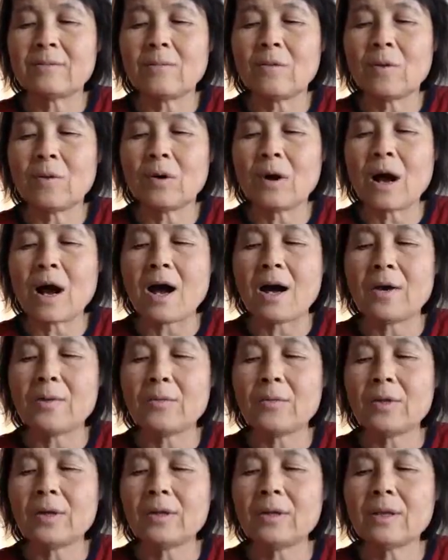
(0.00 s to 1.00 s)
for I
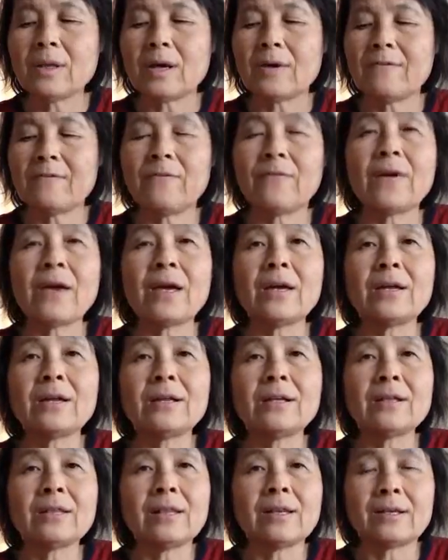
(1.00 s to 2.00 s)
will not
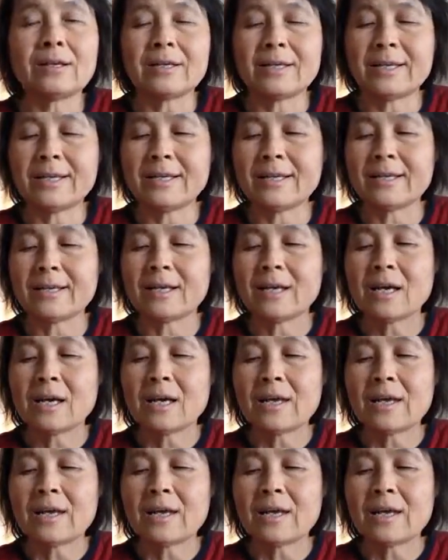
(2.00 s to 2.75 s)
fail the King.